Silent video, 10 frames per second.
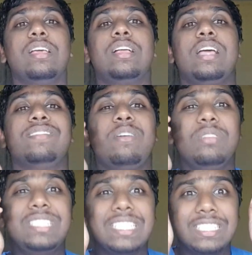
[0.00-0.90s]
Guys, I
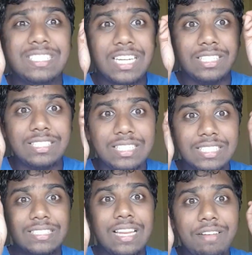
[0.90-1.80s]
want to take this channel to the
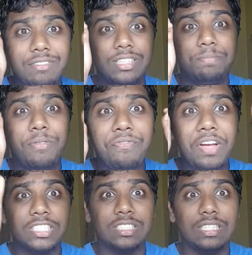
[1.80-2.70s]
next level.
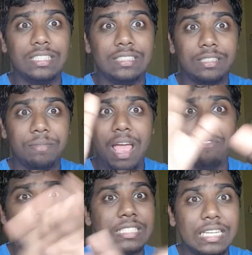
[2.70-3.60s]
Professionalism,
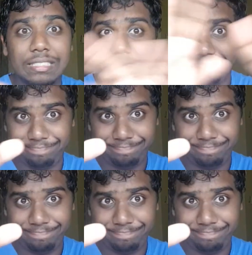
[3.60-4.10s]
everything.